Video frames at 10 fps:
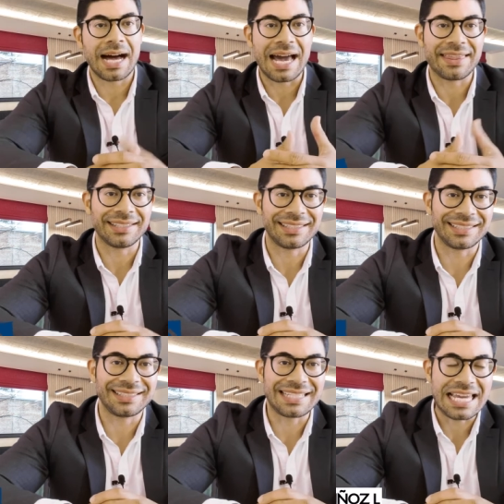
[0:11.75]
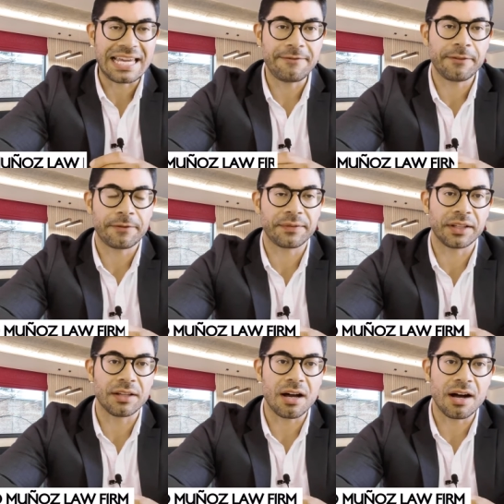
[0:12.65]
Hi, this is Steve from
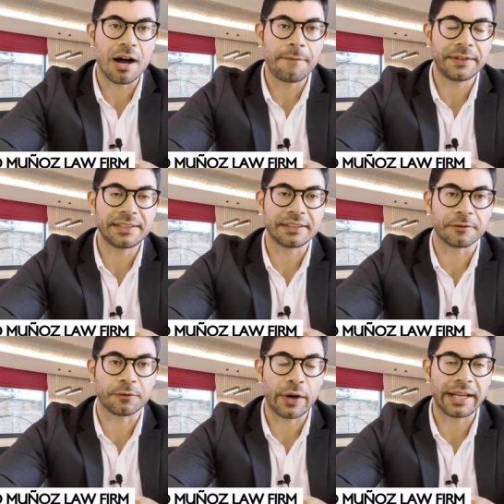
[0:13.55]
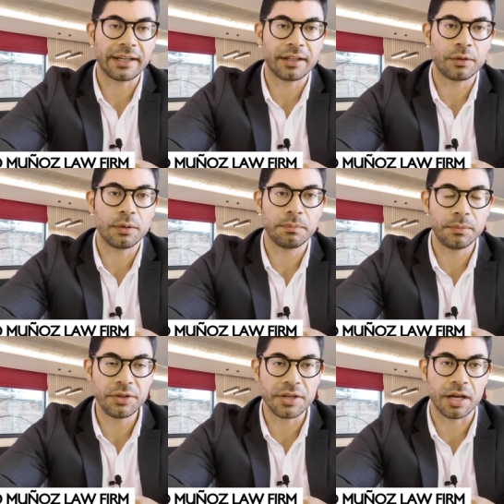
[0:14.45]
the law offices of Franco
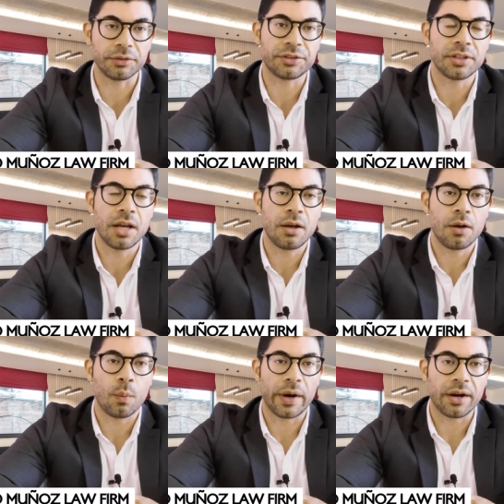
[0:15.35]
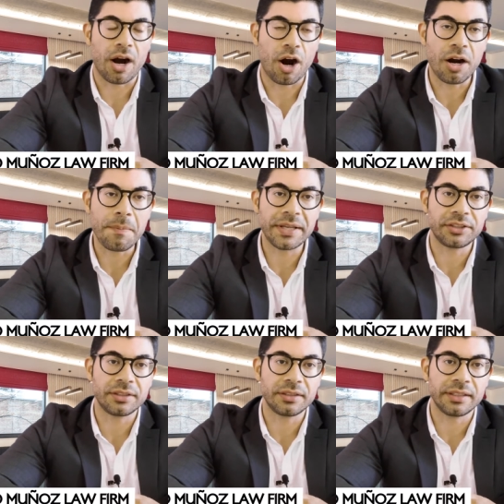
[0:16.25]
Munoz, where our
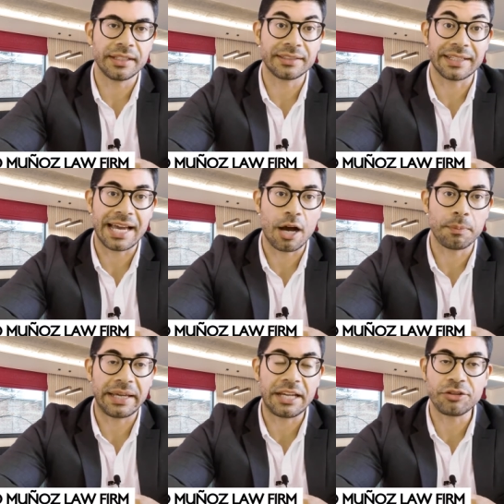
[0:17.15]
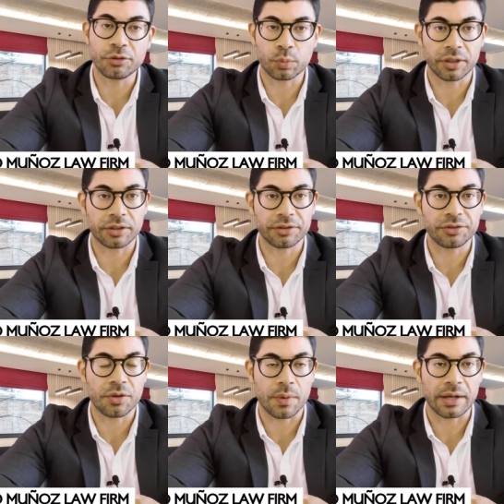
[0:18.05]
mission is to help injured
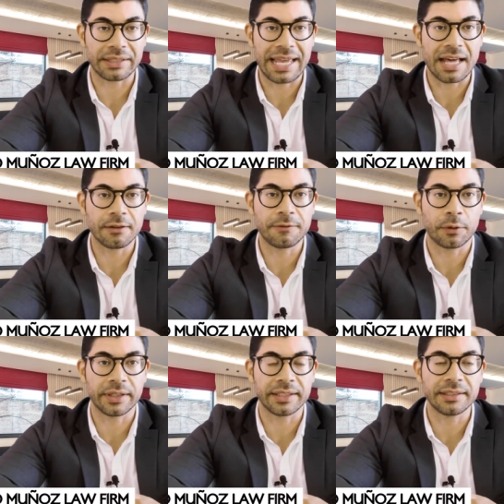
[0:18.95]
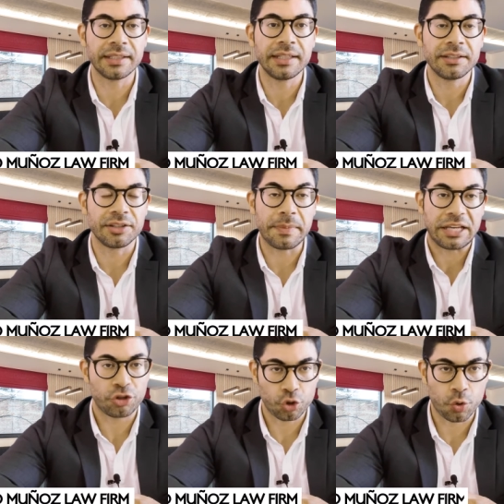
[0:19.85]
workers throughout California to
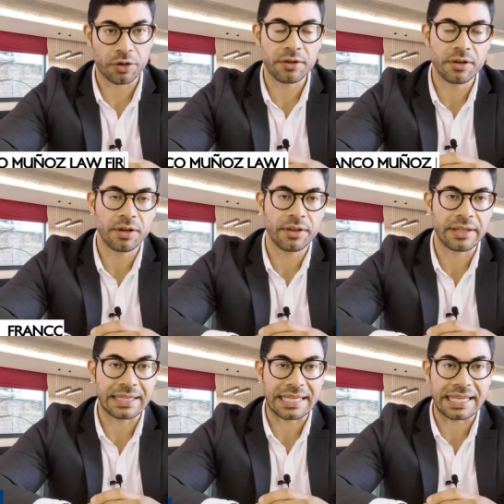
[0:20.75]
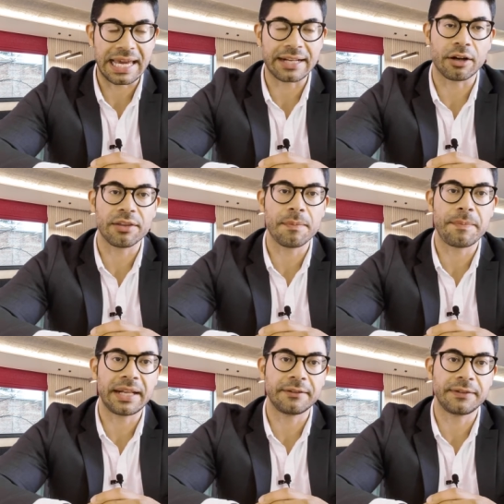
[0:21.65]
make sure that they get all the
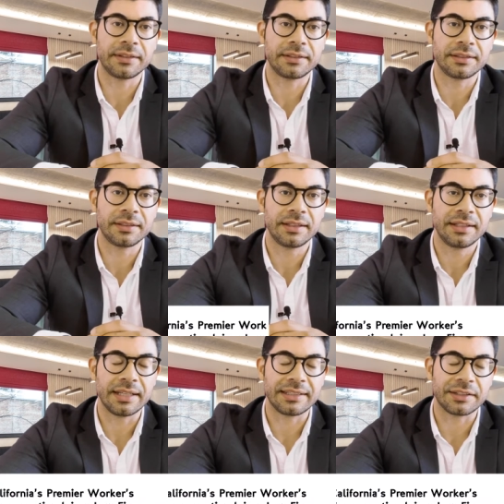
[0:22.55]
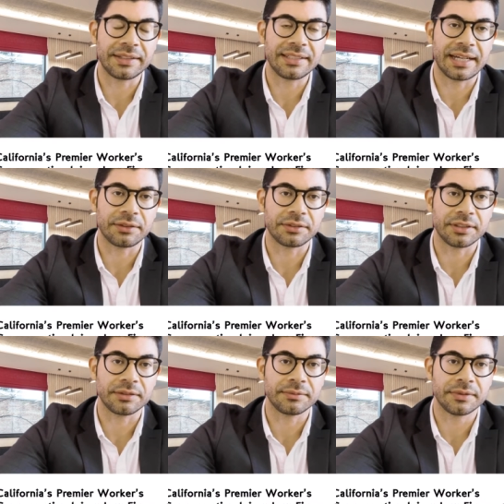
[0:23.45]
benefits that they're entitled
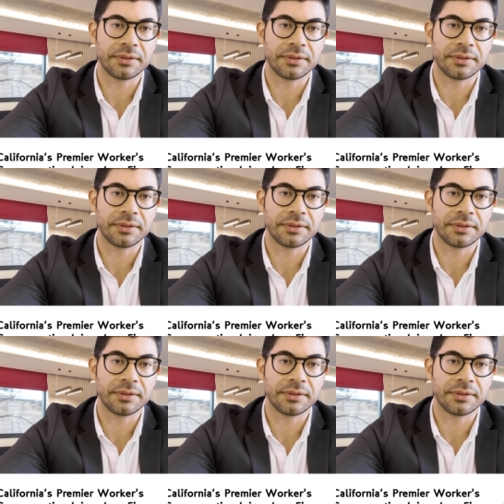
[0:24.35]
to.